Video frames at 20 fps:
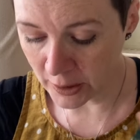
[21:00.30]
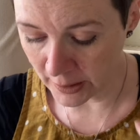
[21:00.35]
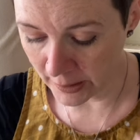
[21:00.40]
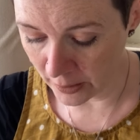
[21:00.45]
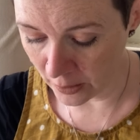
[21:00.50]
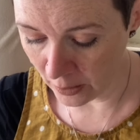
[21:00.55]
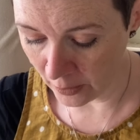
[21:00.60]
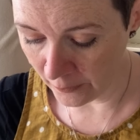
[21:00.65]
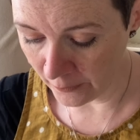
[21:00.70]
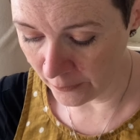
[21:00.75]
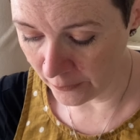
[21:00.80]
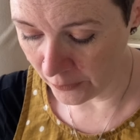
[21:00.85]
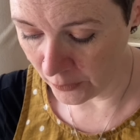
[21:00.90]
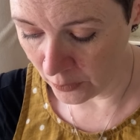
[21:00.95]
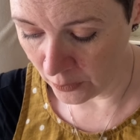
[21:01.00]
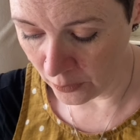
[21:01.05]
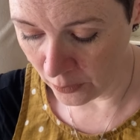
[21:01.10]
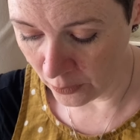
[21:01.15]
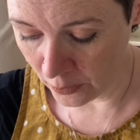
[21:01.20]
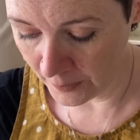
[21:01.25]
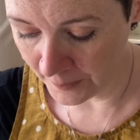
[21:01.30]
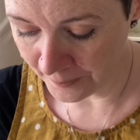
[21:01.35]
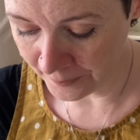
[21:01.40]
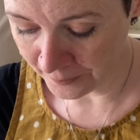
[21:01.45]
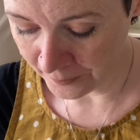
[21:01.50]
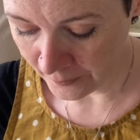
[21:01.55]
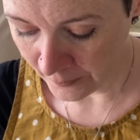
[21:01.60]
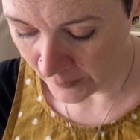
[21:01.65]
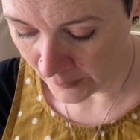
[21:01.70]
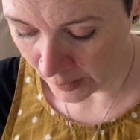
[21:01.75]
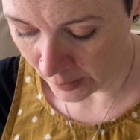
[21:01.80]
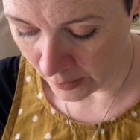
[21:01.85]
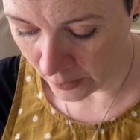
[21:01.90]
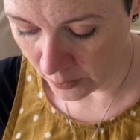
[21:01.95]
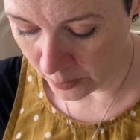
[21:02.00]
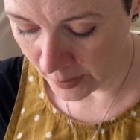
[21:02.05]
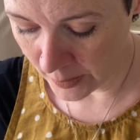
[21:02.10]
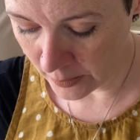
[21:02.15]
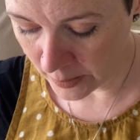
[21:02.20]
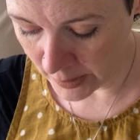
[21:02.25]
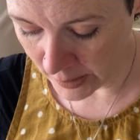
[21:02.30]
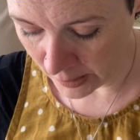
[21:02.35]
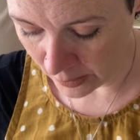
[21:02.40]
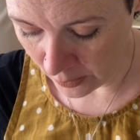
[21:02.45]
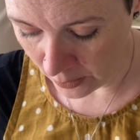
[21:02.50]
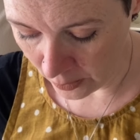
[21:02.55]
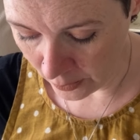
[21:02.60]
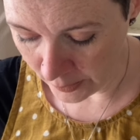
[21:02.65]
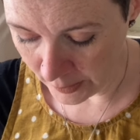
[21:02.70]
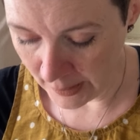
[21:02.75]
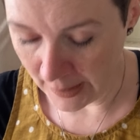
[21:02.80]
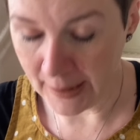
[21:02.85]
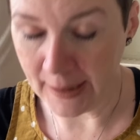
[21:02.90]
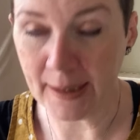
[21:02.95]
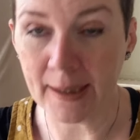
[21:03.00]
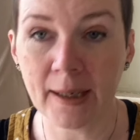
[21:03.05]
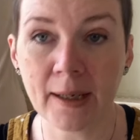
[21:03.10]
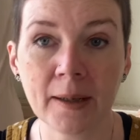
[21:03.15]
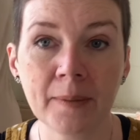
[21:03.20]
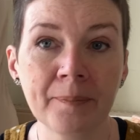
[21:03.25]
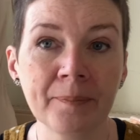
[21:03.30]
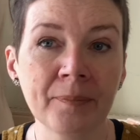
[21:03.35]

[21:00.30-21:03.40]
gone for a quilting cotton here.